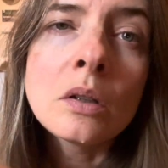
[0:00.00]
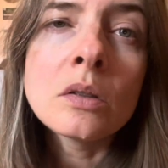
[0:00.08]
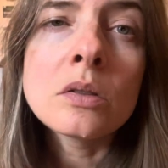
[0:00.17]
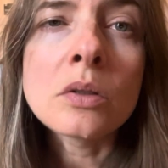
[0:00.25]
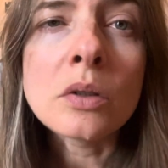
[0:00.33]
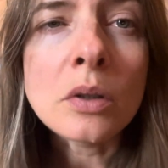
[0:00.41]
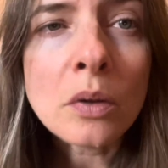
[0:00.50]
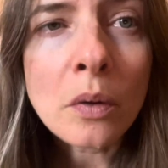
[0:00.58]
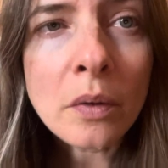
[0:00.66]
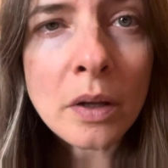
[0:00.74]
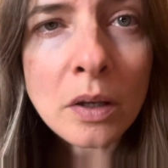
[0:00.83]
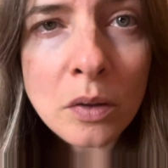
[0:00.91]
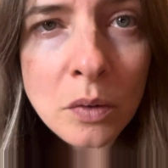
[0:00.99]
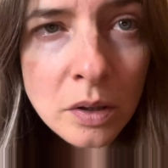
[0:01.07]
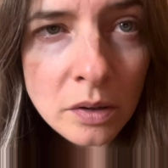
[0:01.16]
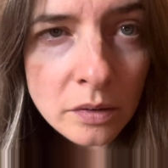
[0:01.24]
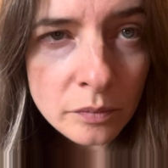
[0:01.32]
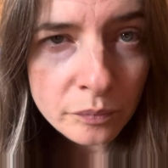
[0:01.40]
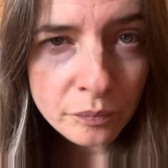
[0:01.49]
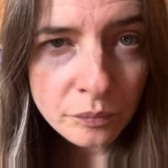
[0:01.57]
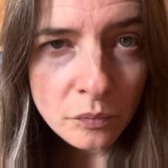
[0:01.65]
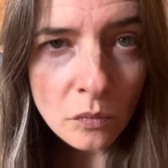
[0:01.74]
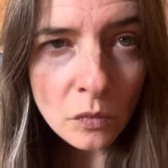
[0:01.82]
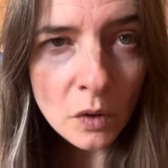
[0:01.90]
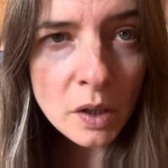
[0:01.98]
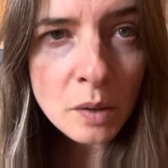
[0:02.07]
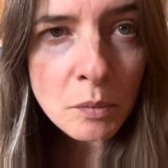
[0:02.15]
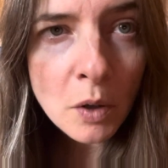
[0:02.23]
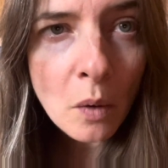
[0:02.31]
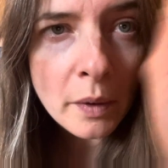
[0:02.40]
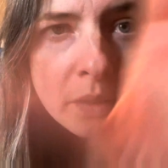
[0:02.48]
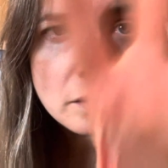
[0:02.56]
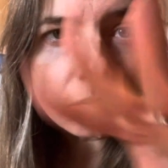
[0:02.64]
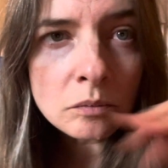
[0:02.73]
So you know that you can keep going.